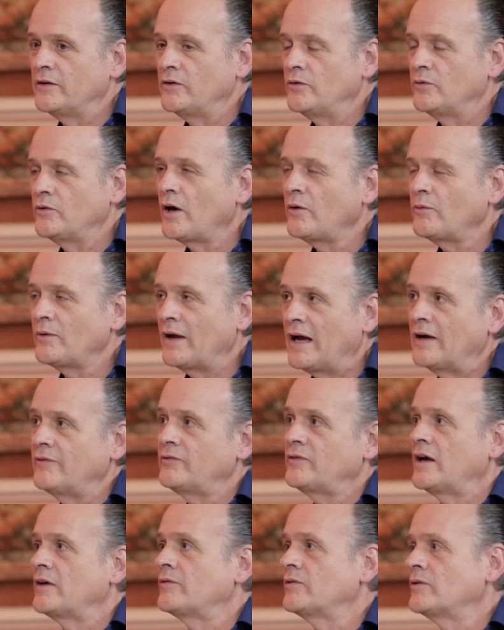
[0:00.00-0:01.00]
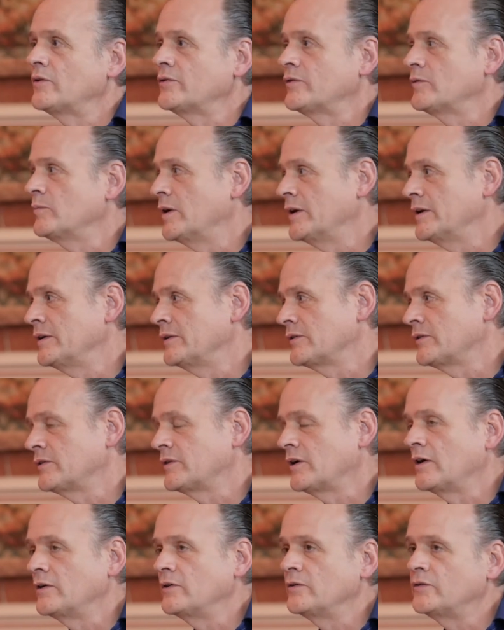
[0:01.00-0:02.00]
You don't have to have a lot of money to
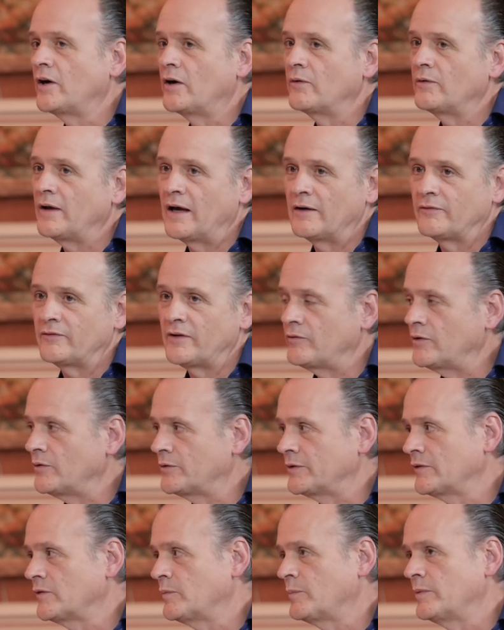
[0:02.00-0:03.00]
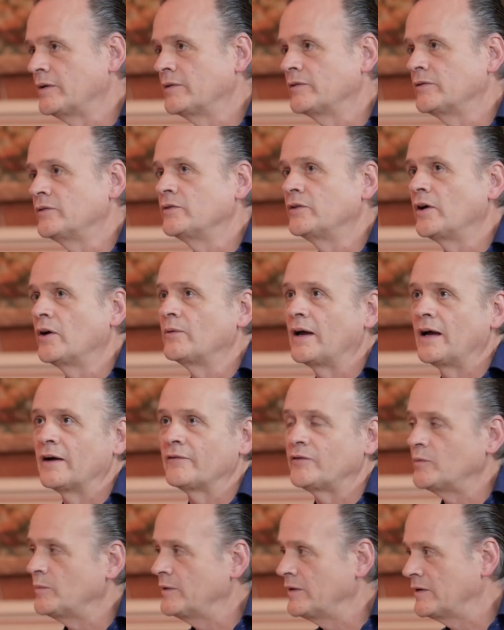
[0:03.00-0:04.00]
start. You don't have to have a lot of experience. You don't
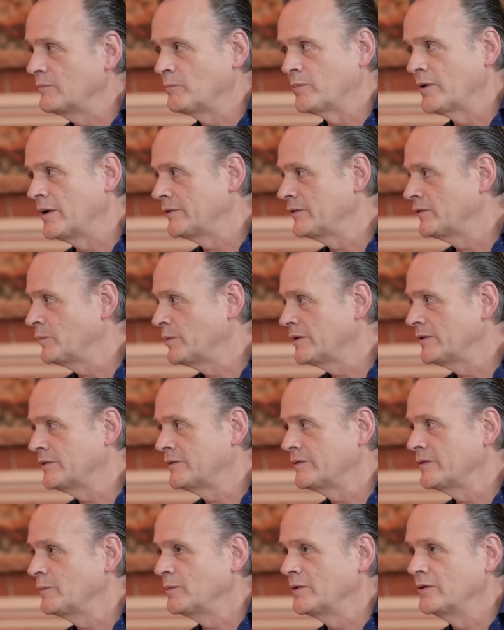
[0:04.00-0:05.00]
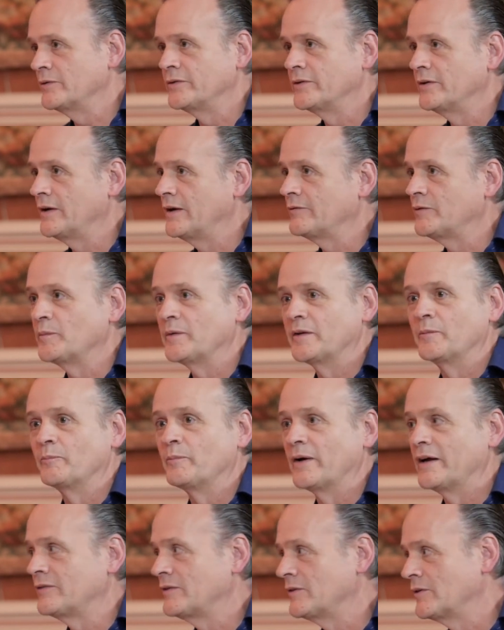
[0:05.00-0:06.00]
have to be the brightest person in the world. You don't have to be the
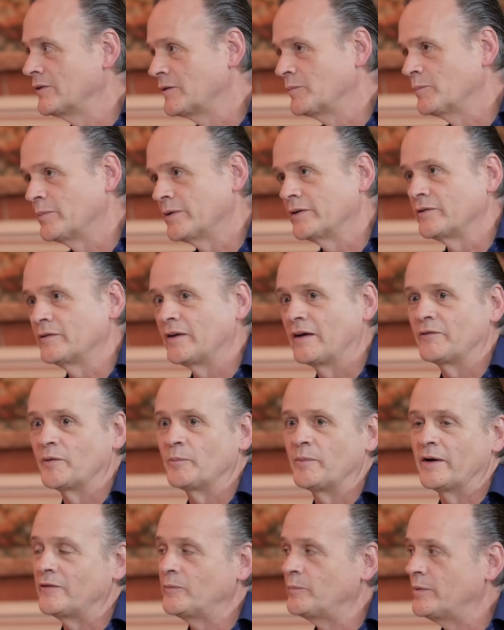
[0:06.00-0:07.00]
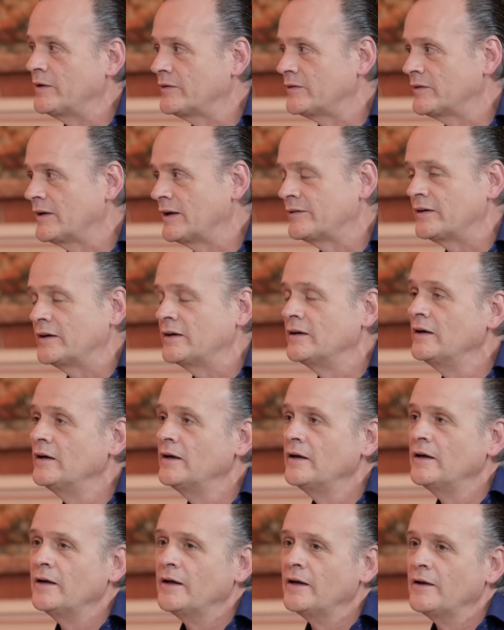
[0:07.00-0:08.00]
best looking person, have the best personality.
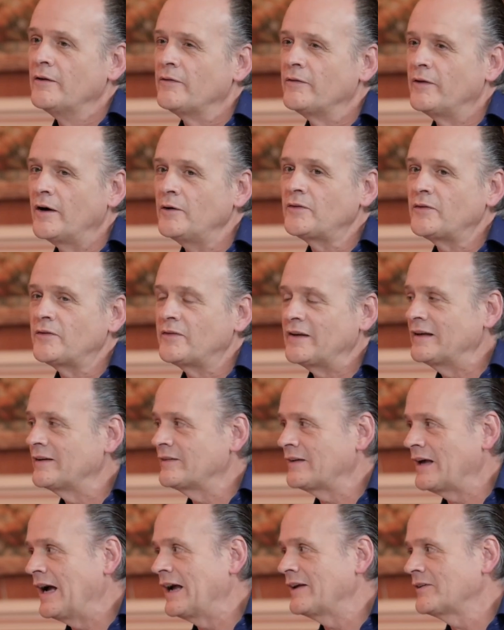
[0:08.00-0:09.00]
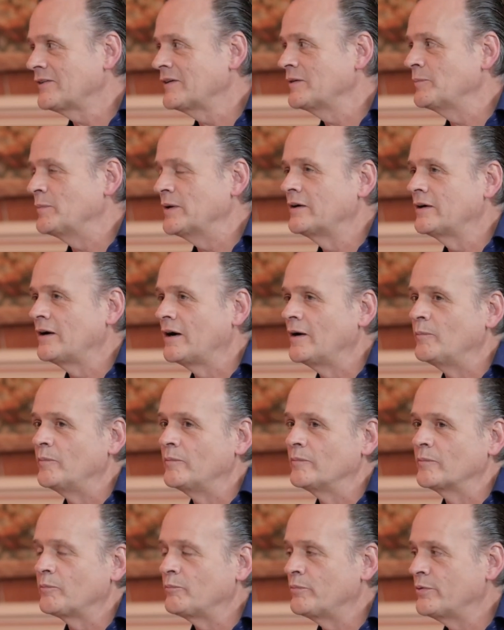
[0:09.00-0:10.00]
Those things actually
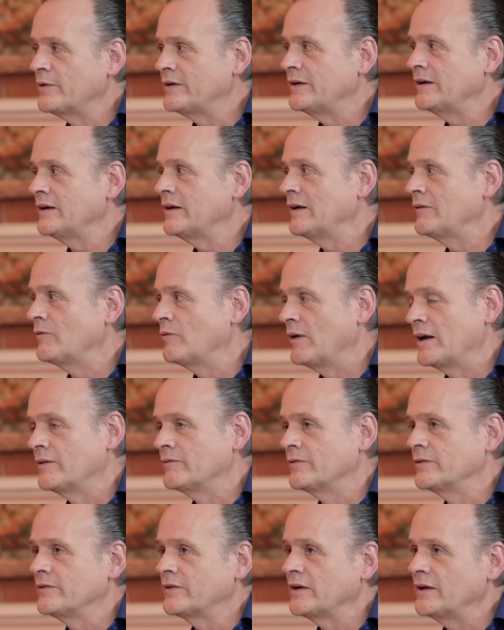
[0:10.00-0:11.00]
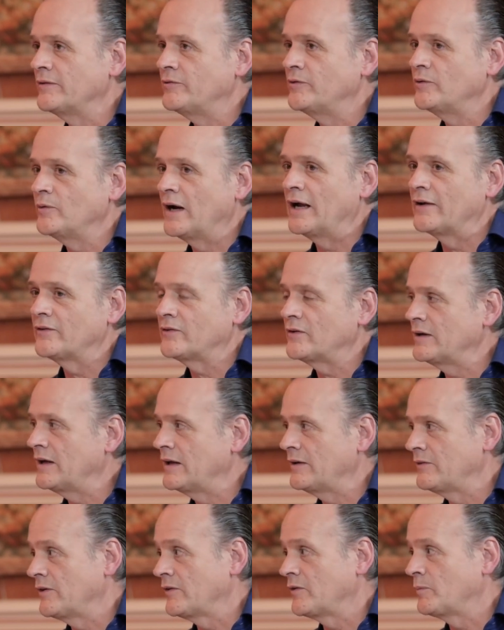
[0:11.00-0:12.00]
become pretty irrelevant if you
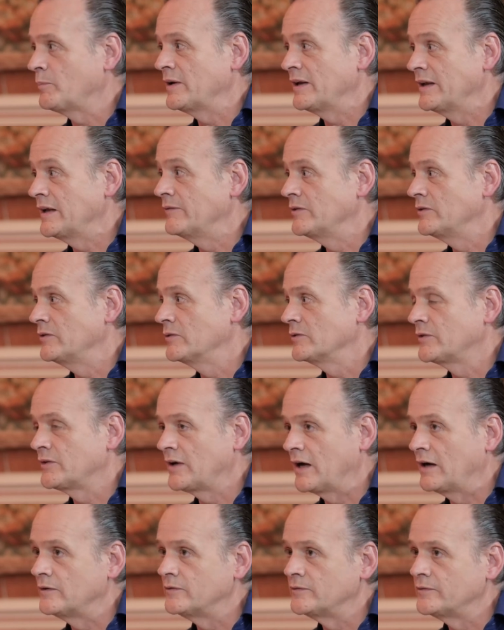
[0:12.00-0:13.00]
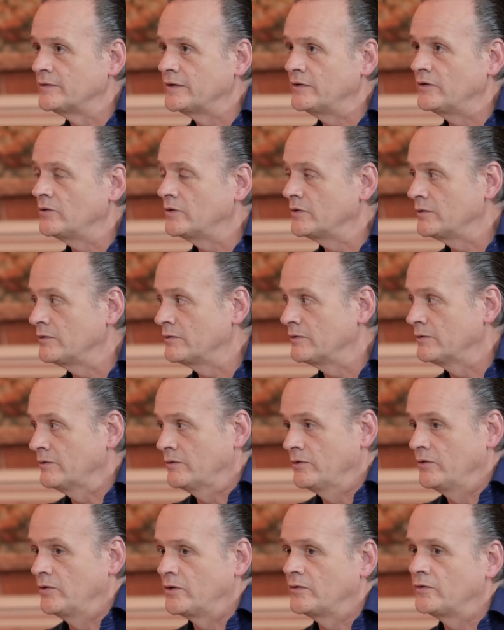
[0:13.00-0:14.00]
actually just believe in yourself and you can
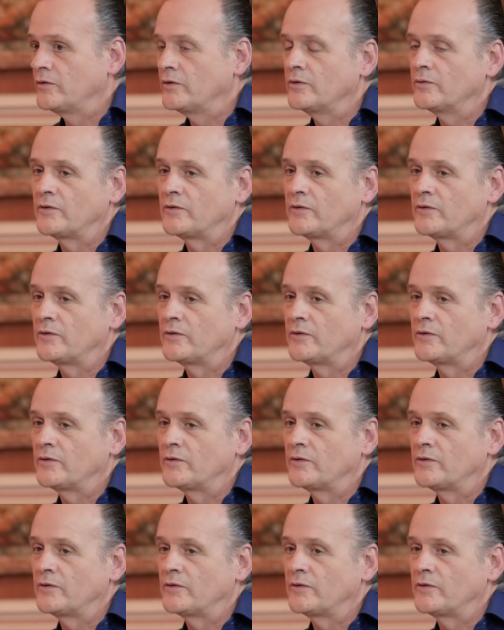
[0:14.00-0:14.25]
do